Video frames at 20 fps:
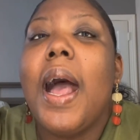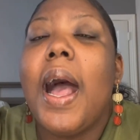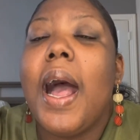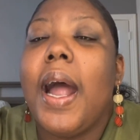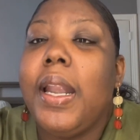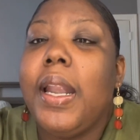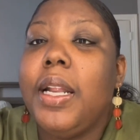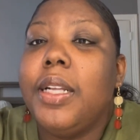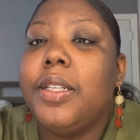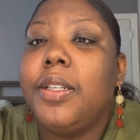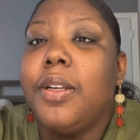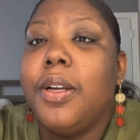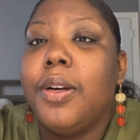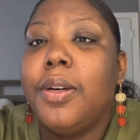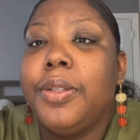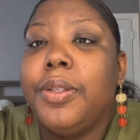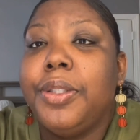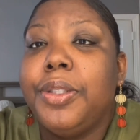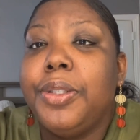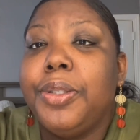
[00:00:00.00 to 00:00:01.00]
I need to
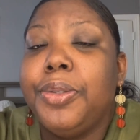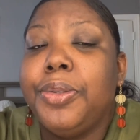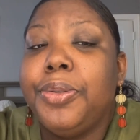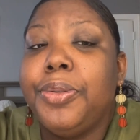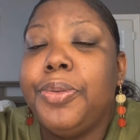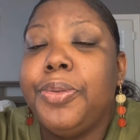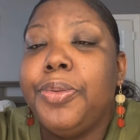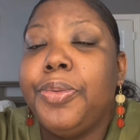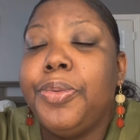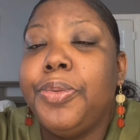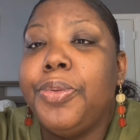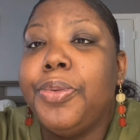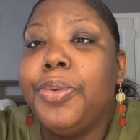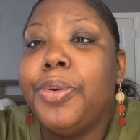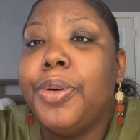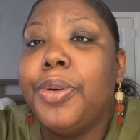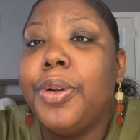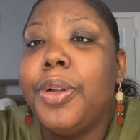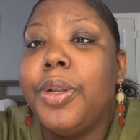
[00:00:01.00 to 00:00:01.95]
go to